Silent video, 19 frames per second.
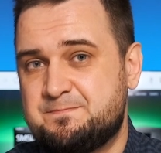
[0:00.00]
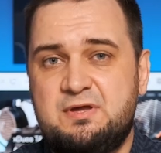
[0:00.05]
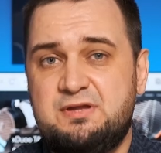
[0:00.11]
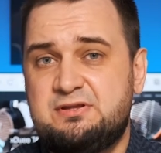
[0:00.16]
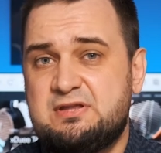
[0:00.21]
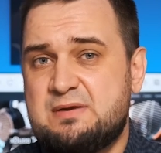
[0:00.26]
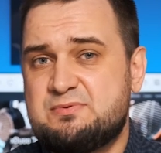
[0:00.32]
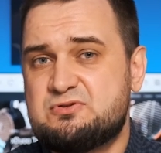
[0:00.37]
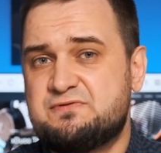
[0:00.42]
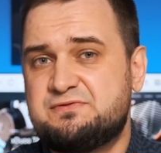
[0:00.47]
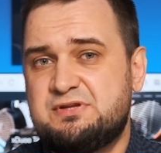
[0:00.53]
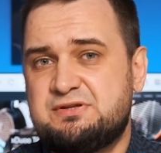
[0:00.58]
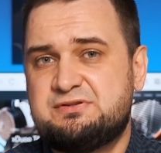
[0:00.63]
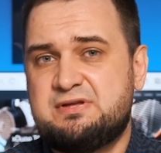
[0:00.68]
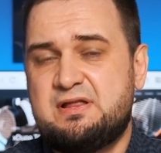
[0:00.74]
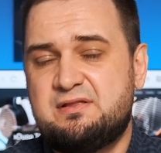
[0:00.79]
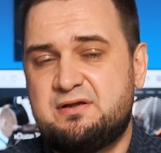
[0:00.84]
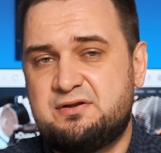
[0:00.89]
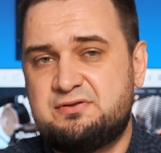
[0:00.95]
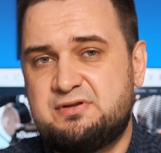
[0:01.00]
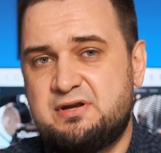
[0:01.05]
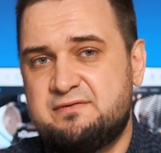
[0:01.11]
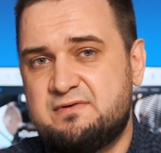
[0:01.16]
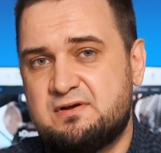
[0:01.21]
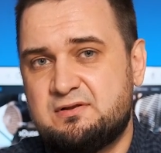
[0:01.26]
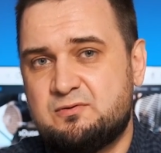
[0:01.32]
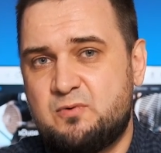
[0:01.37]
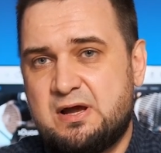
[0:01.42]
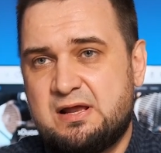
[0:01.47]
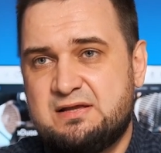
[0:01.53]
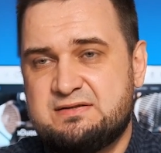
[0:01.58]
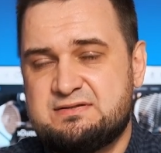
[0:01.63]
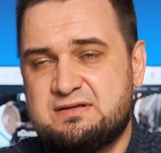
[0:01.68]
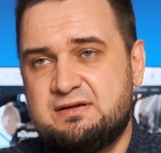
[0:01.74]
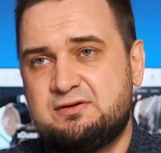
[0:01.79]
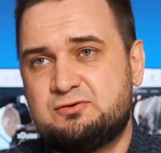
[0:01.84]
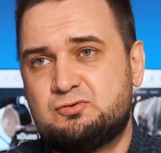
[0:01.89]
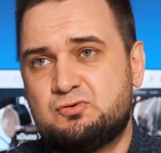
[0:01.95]
In terms of detail retrieval while
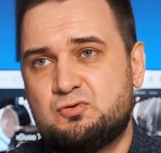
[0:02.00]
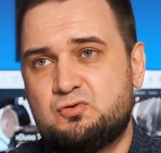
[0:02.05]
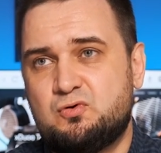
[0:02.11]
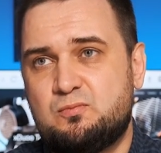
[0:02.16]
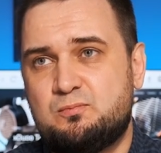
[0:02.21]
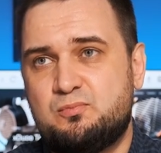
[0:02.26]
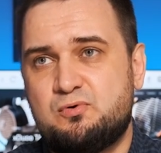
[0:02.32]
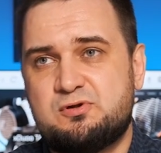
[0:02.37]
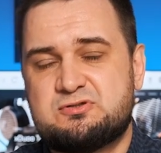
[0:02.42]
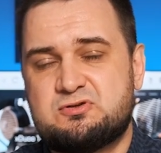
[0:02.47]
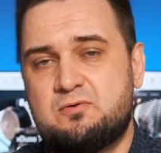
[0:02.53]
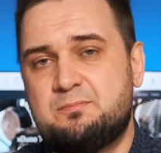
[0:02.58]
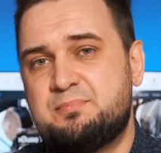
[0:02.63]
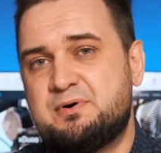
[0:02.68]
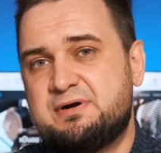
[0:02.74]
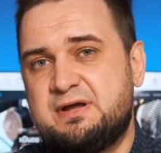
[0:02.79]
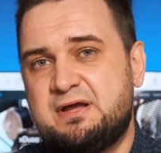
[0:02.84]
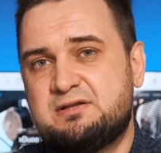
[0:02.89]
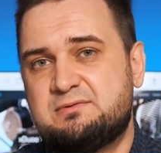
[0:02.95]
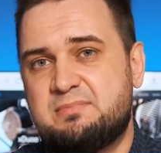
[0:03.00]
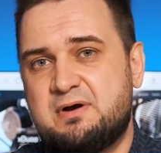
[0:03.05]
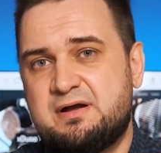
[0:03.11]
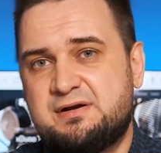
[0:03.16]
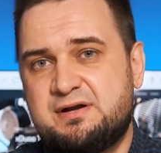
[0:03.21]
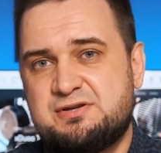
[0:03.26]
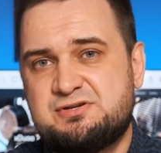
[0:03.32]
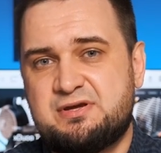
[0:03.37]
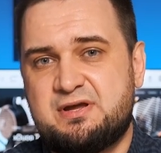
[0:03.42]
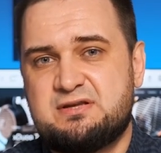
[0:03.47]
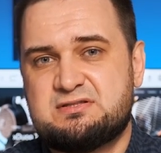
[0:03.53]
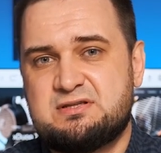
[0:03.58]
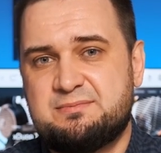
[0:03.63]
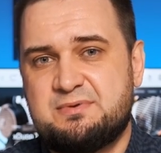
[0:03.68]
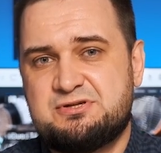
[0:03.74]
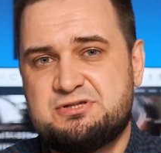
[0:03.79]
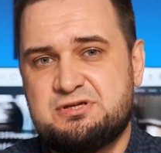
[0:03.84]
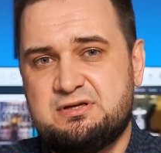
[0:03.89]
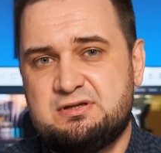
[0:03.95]
listening to Bulls on Parade by Rage Against the
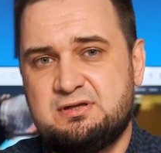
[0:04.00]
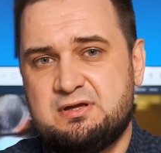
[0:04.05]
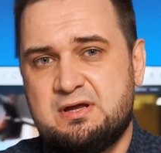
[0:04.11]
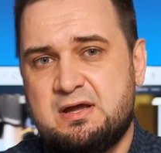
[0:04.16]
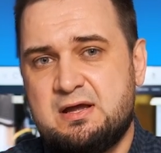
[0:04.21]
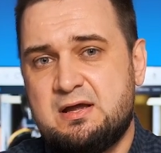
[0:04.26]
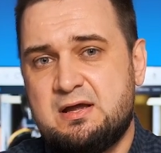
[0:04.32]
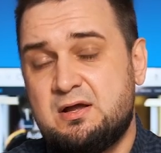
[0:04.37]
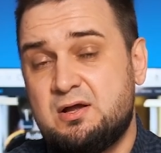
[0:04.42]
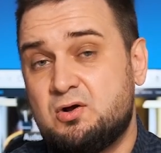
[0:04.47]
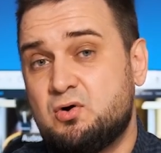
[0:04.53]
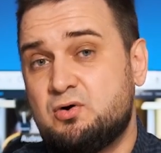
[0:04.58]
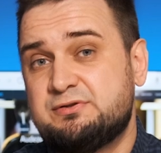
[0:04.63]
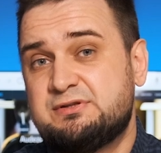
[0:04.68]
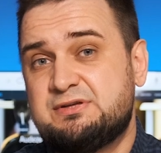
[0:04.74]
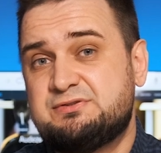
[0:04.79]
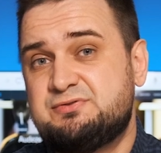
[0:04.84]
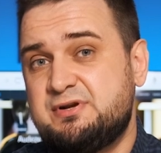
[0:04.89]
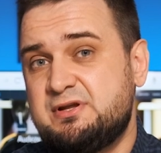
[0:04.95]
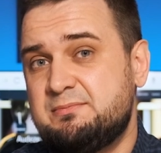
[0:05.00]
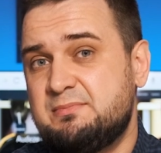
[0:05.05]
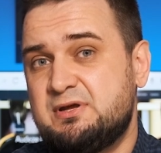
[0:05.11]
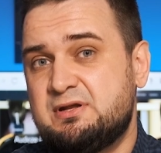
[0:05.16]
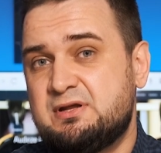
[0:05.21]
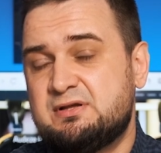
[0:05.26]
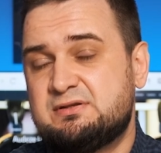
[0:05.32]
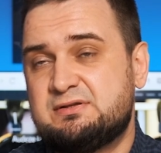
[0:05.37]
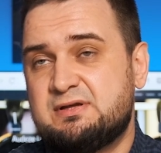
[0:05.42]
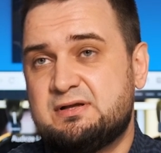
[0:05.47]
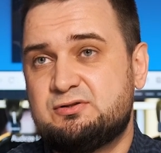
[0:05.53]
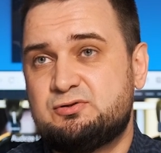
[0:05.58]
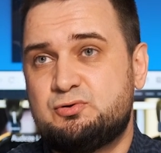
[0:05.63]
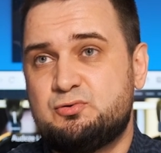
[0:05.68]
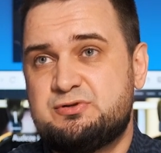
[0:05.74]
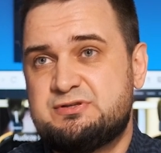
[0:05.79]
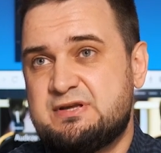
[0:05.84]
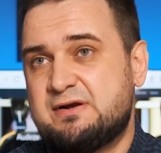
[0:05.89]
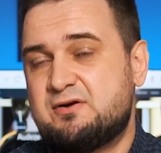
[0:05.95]
Machine, on the 3-minute and
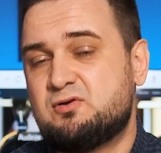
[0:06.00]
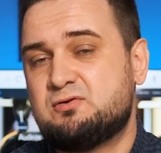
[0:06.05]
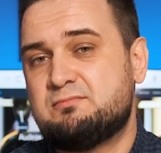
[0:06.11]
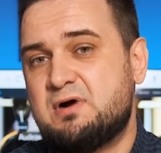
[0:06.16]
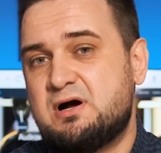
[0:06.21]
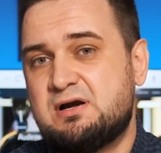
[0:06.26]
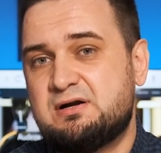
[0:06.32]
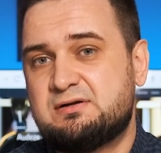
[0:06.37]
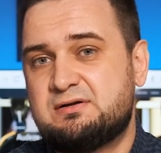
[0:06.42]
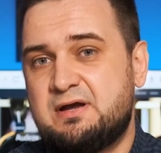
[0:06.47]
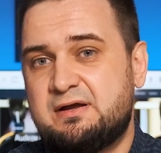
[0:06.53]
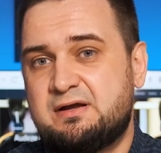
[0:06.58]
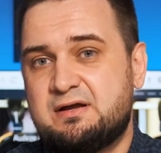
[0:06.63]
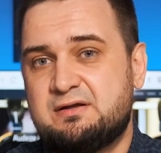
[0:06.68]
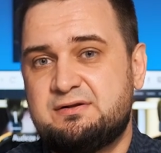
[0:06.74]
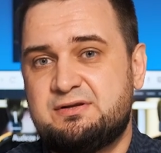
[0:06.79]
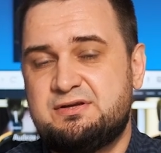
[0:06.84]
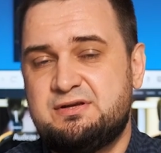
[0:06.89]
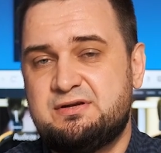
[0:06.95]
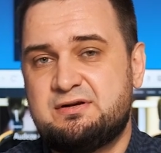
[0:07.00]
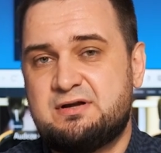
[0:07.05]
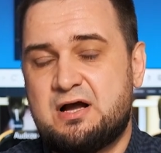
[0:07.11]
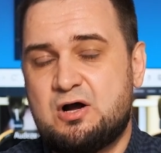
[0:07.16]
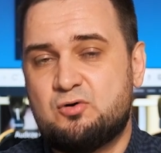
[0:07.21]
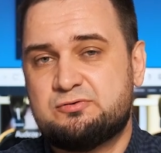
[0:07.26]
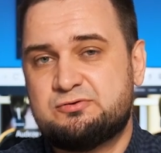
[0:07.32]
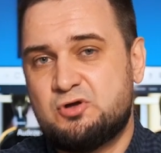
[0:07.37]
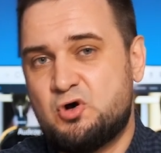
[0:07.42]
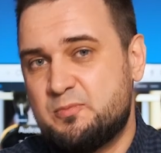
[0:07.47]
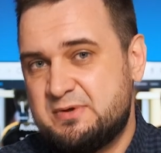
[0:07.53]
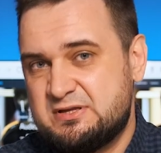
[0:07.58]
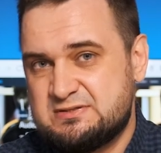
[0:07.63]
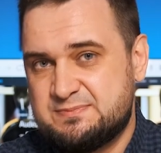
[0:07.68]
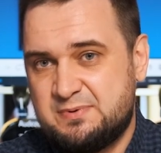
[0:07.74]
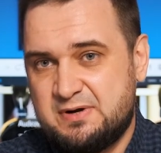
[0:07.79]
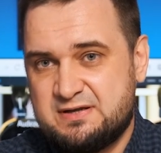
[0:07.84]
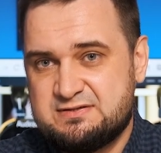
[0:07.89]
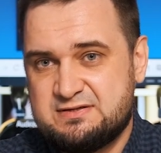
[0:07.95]
2-second mark I can hear how Tom
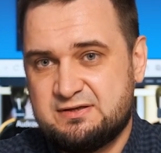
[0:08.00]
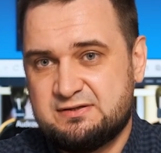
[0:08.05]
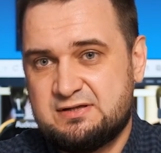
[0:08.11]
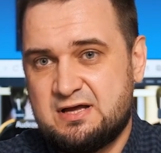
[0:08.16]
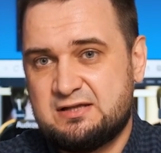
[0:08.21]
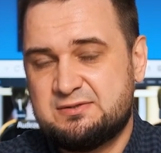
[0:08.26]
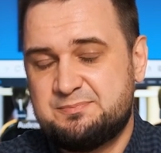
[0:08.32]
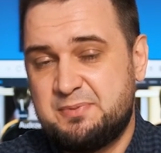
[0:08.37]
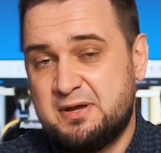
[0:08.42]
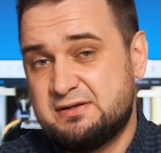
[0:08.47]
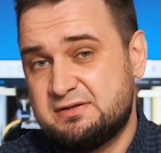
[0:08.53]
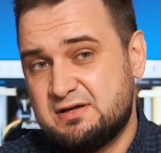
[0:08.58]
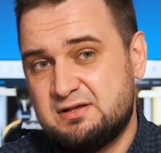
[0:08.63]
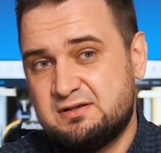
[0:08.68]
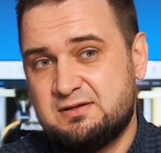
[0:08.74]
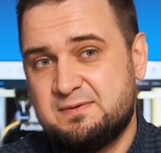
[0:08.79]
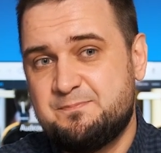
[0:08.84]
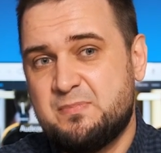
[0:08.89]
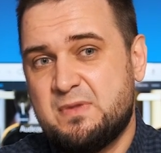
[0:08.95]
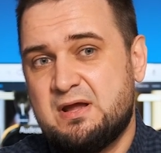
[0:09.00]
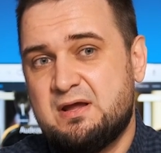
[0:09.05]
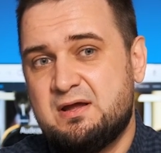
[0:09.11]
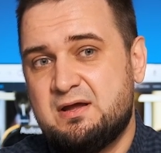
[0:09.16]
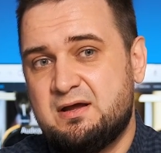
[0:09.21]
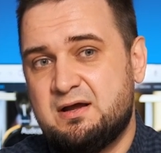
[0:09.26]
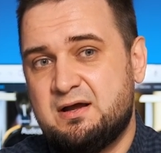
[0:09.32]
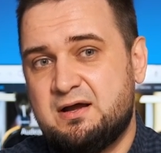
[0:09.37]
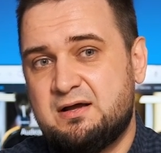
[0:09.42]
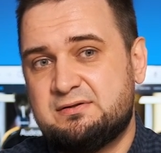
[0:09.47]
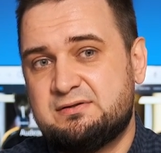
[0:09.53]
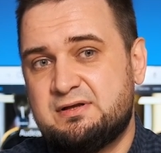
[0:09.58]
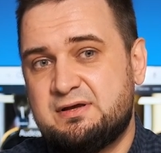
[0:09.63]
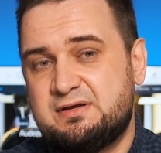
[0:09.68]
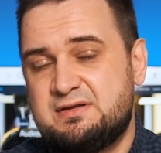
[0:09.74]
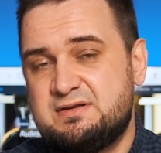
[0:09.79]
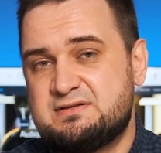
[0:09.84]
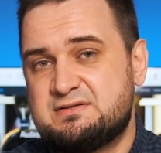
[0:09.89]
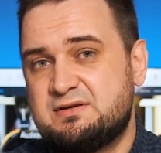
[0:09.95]
is pressing that pedal and
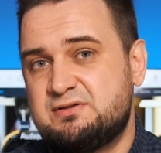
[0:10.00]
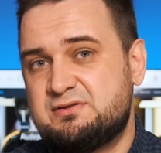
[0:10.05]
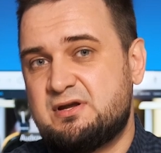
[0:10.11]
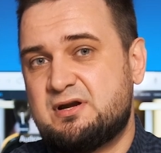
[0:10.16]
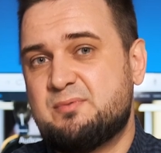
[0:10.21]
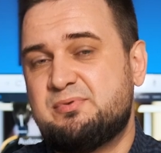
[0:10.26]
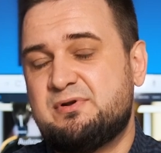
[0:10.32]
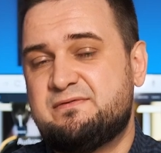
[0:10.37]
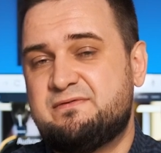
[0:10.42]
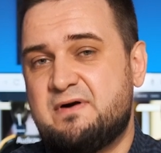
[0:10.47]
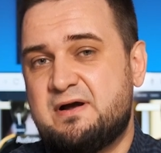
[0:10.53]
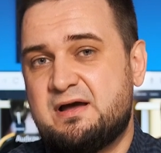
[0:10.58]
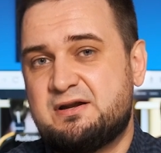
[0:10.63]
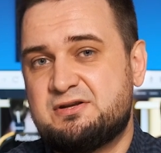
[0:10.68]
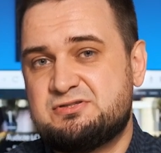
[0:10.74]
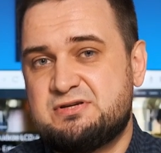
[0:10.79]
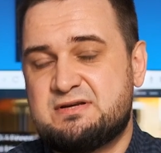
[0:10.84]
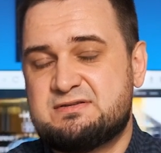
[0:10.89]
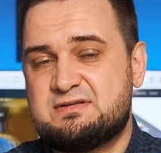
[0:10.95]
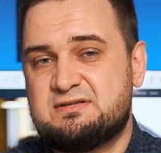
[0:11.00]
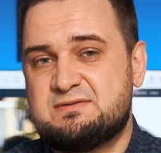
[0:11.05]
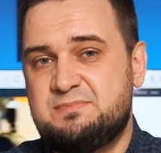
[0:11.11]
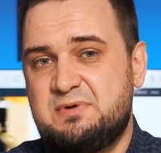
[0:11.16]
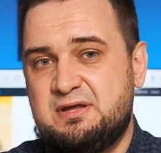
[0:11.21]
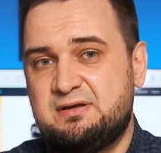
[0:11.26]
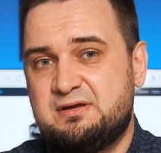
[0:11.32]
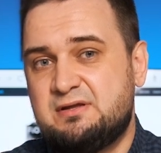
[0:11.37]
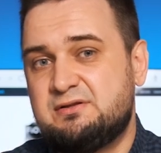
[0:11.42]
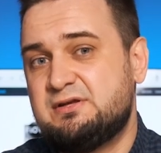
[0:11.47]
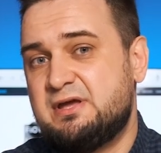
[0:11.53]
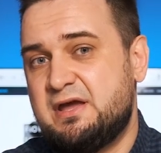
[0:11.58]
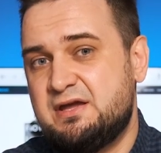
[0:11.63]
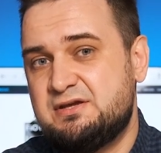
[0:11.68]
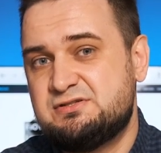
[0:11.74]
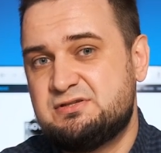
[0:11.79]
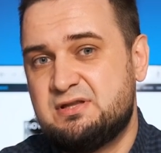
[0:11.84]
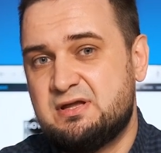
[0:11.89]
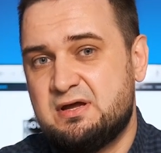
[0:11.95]
his guitar amplifier just is being
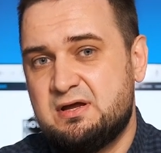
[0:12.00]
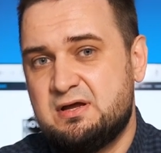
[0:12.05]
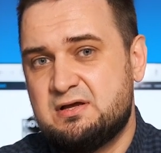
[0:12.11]
engaged.